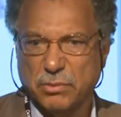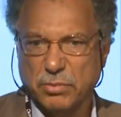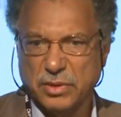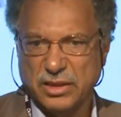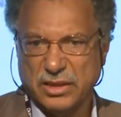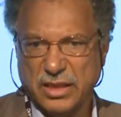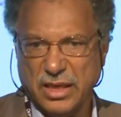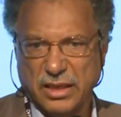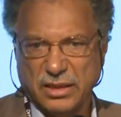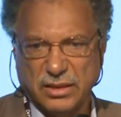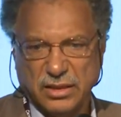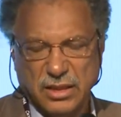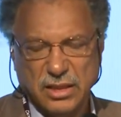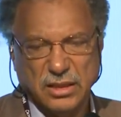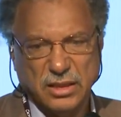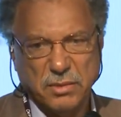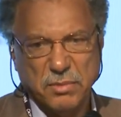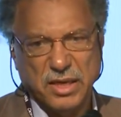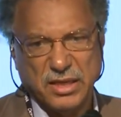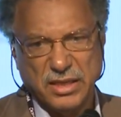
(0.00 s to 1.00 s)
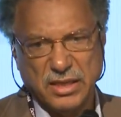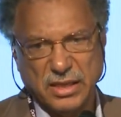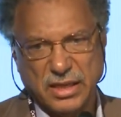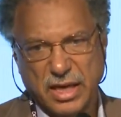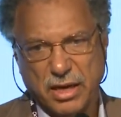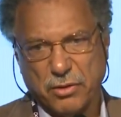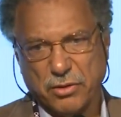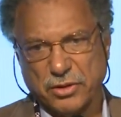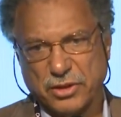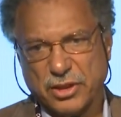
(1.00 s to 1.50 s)
mistakes, systematic
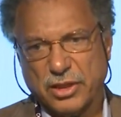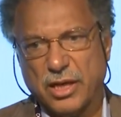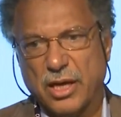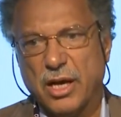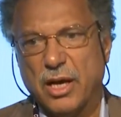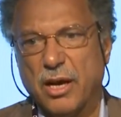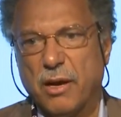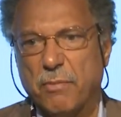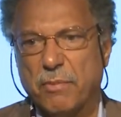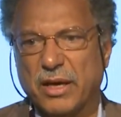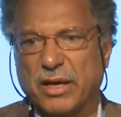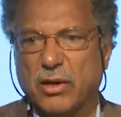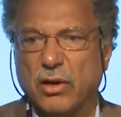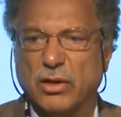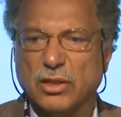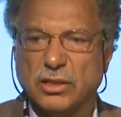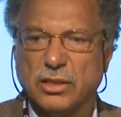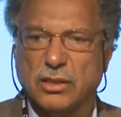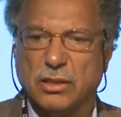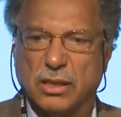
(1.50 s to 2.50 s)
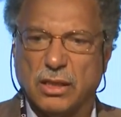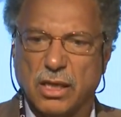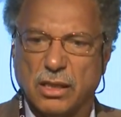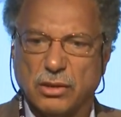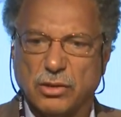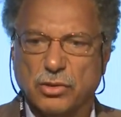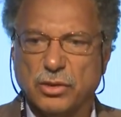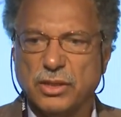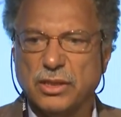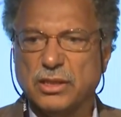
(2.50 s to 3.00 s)
errors, because the
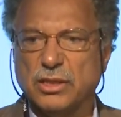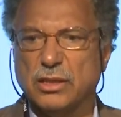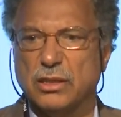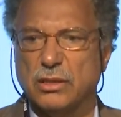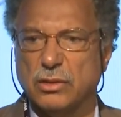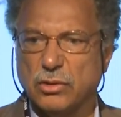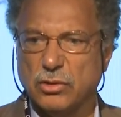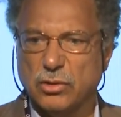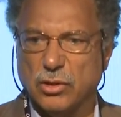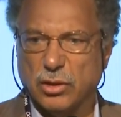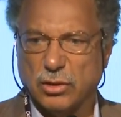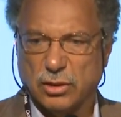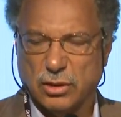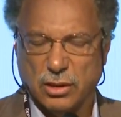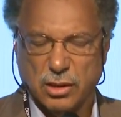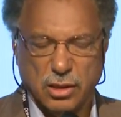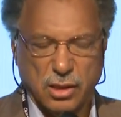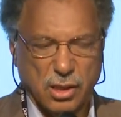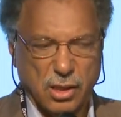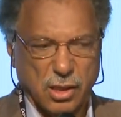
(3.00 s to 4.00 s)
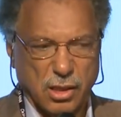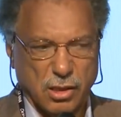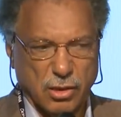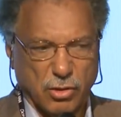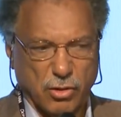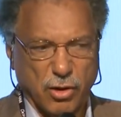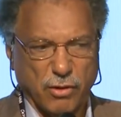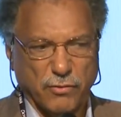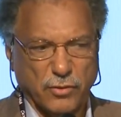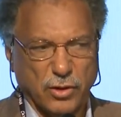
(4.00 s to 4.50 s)
countries do not
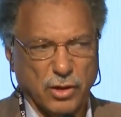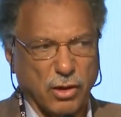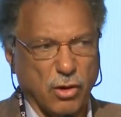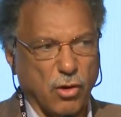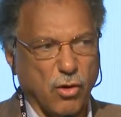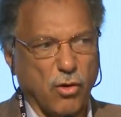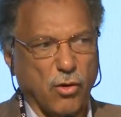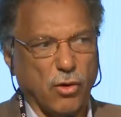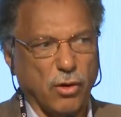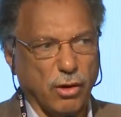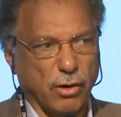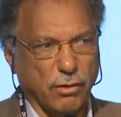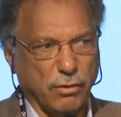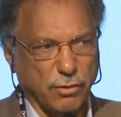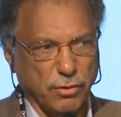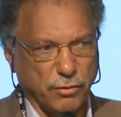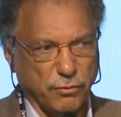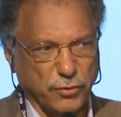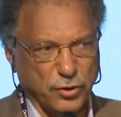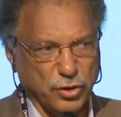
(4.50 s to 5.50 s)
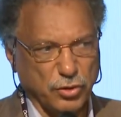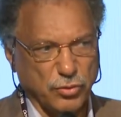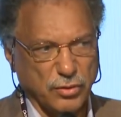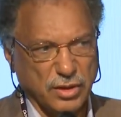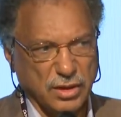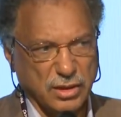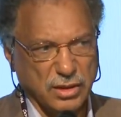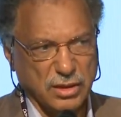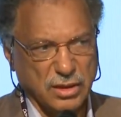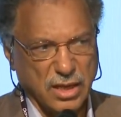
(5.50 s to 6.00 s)
cover all the
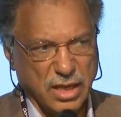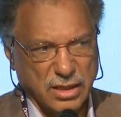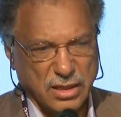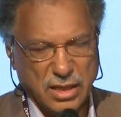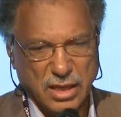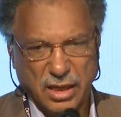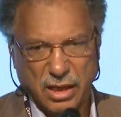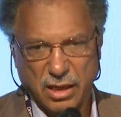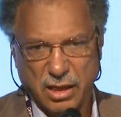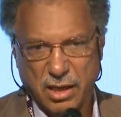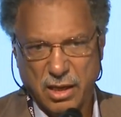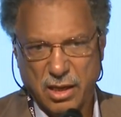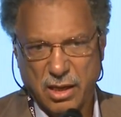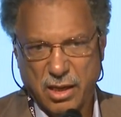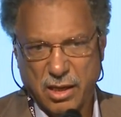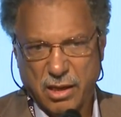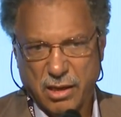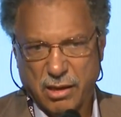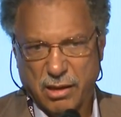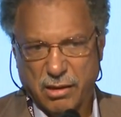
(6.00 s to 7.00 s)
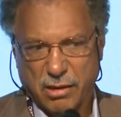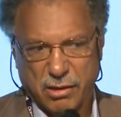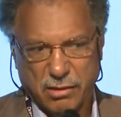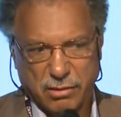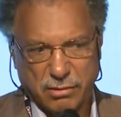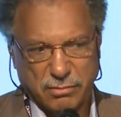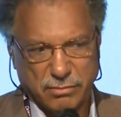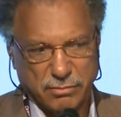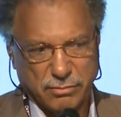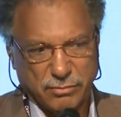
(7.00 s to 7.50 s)
fisheries that they
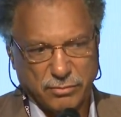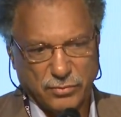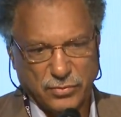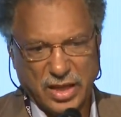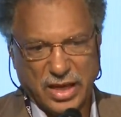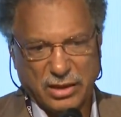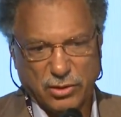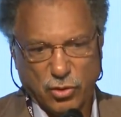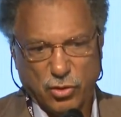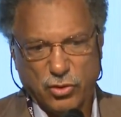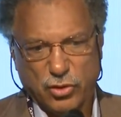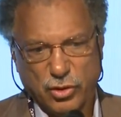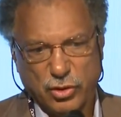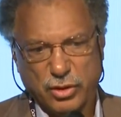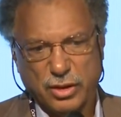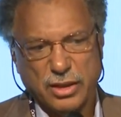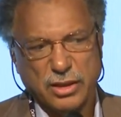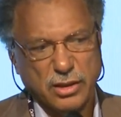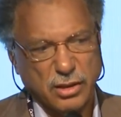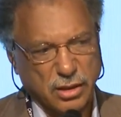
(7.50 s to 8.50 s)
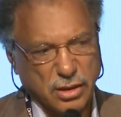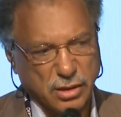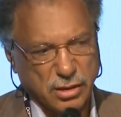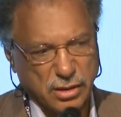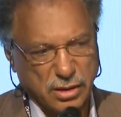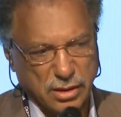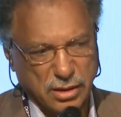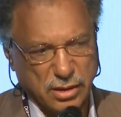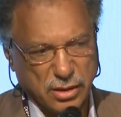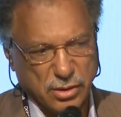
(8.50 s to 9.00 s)
that occur
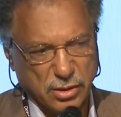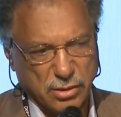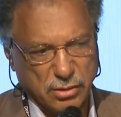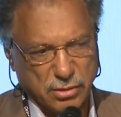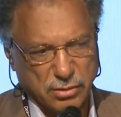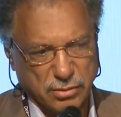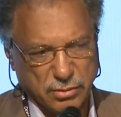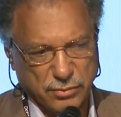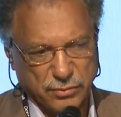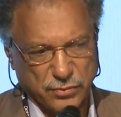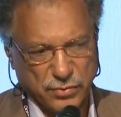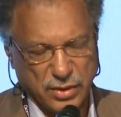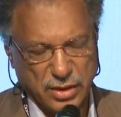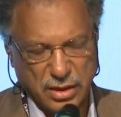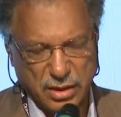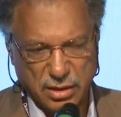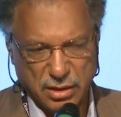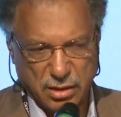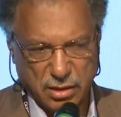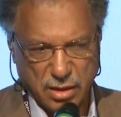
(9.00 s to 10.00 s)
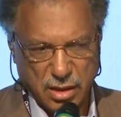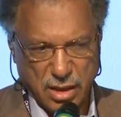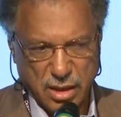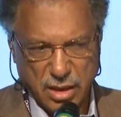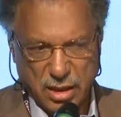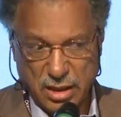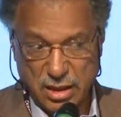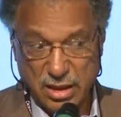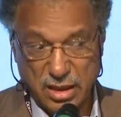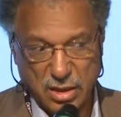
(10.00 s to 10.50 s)
in
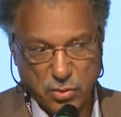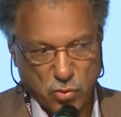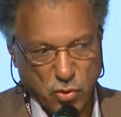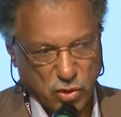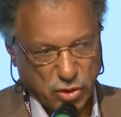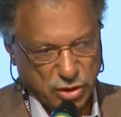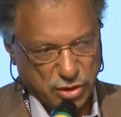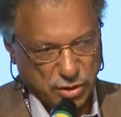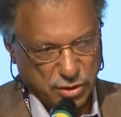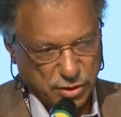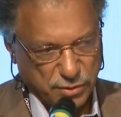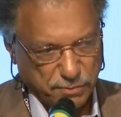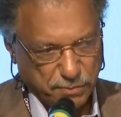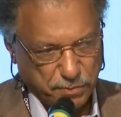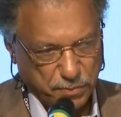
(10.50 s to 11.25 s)
their waters.